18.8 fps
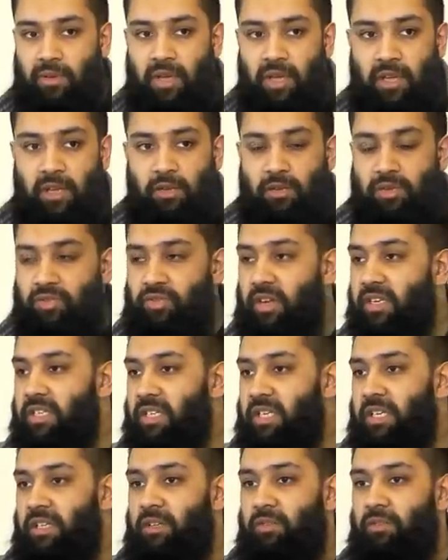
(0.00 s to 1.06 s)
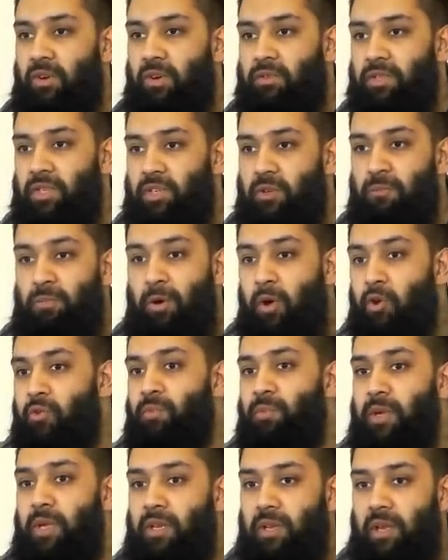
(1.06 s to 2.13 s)
Okay, you were straightening the rows and you
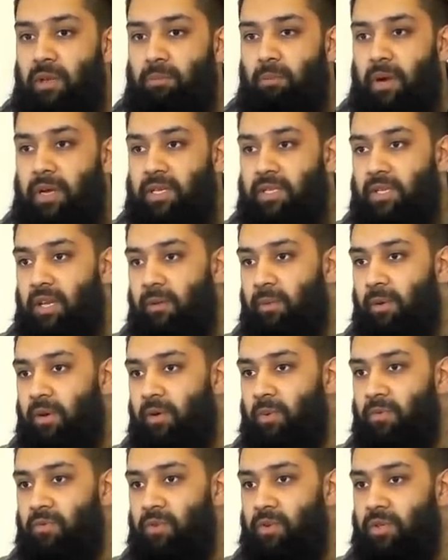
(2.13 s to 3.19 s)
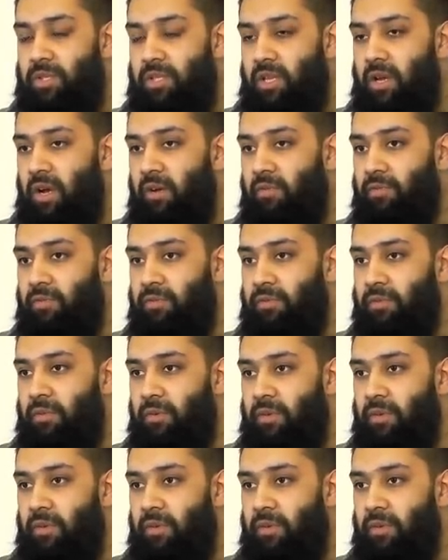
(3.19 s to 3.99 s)
poked me in my stomach with your staff.